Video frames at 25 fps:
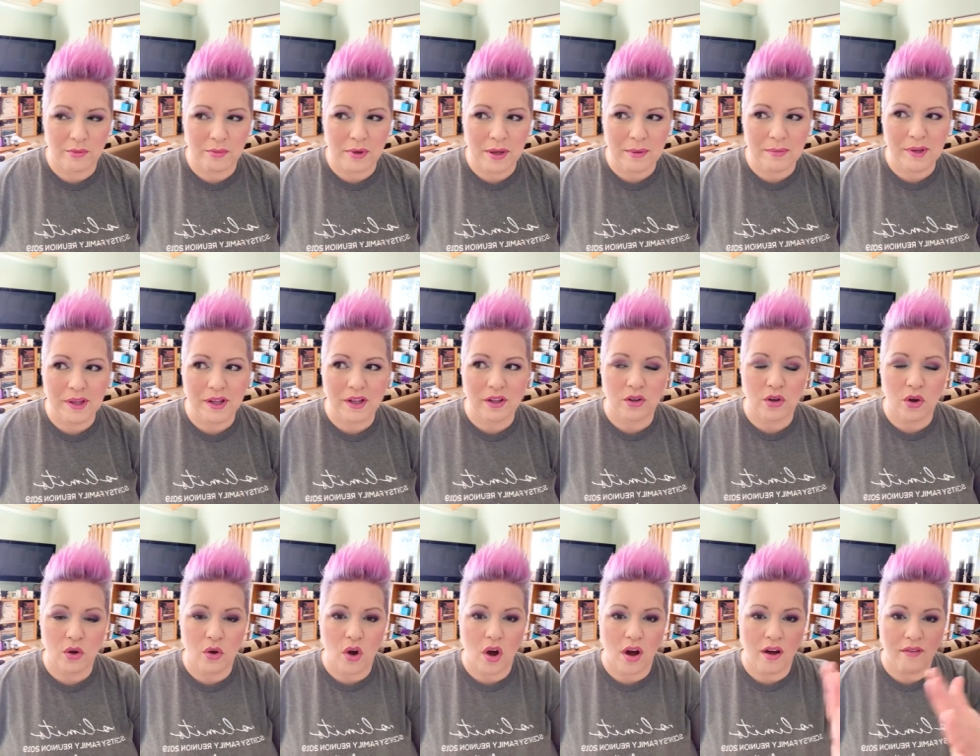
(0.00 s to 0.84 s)
Maybe I'll
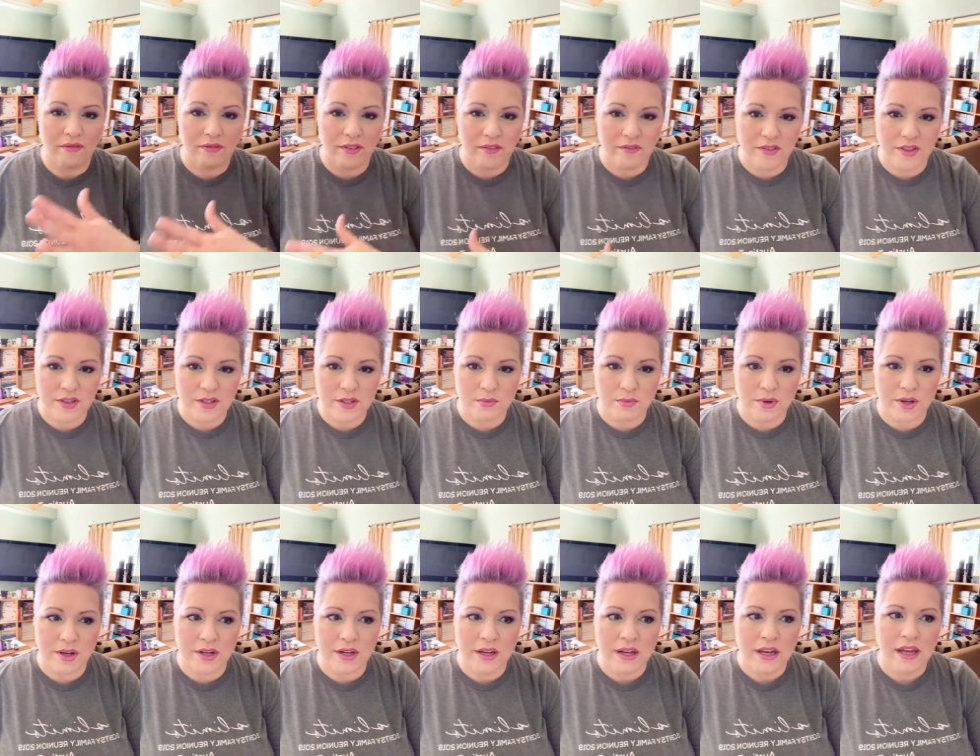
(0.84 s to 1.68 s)
go off of this
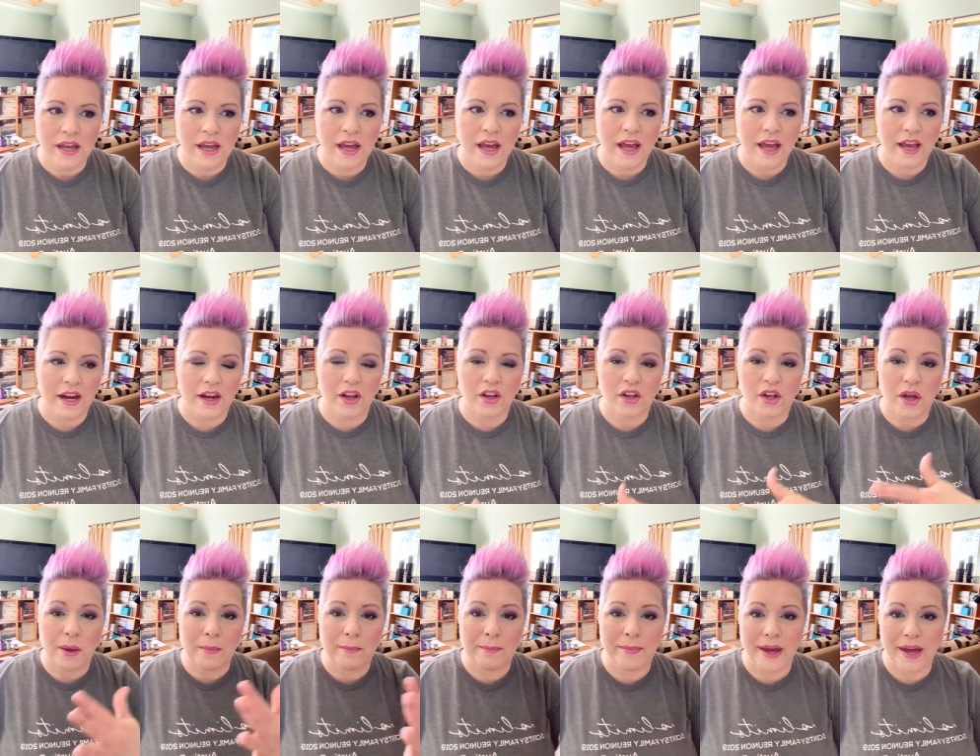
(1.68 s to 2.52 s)
one and I'll
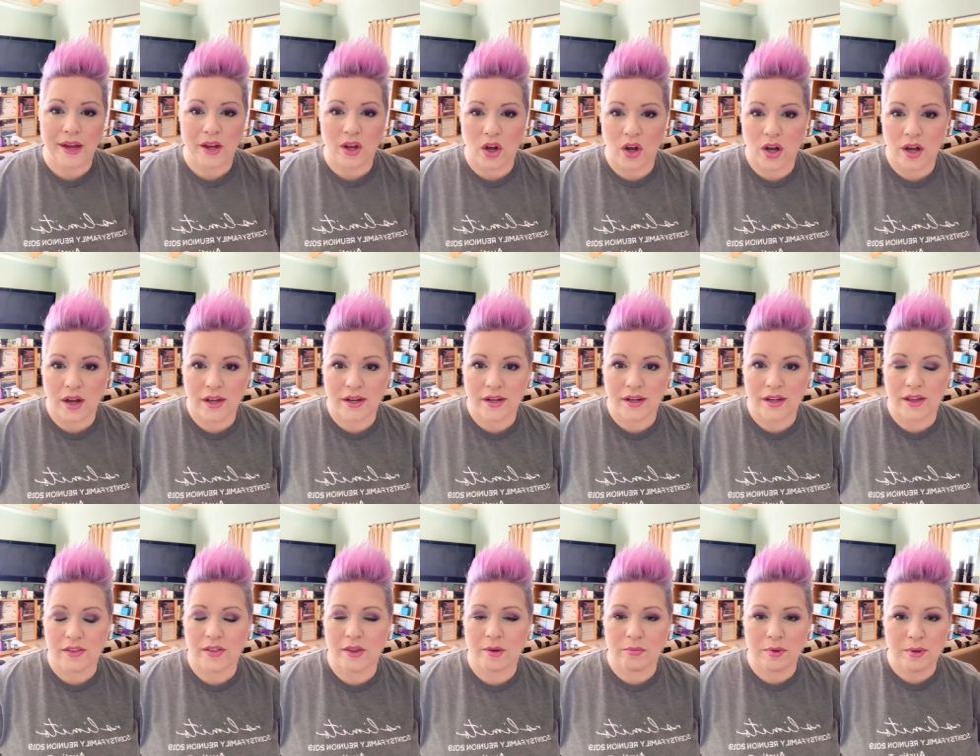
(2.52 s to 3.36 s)
come back on and then